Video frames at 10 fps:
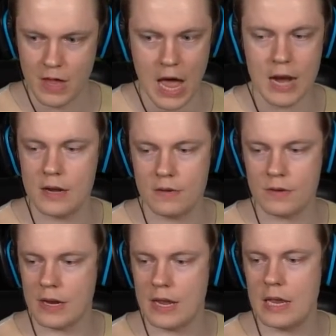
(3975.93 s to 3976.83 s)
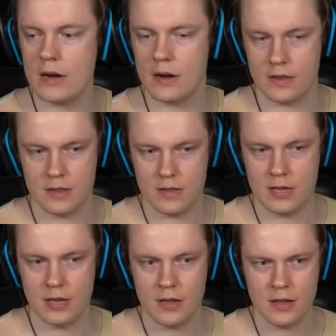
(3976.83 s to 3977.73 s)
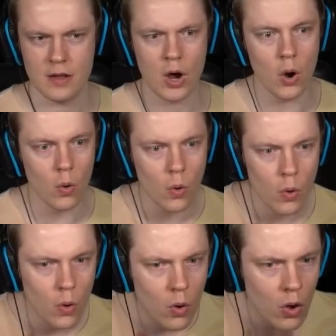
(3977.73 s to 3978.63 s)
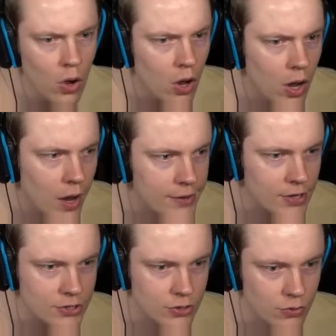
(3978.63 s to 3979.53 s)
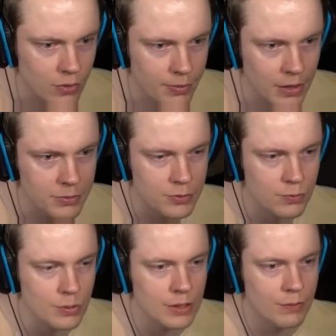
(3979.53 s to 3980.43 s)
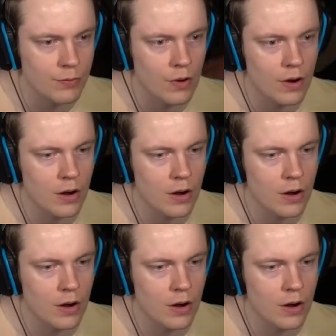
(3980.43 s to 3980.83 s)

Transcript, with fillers: I didn't even hear it. Oh! It touched the door, but that was really far.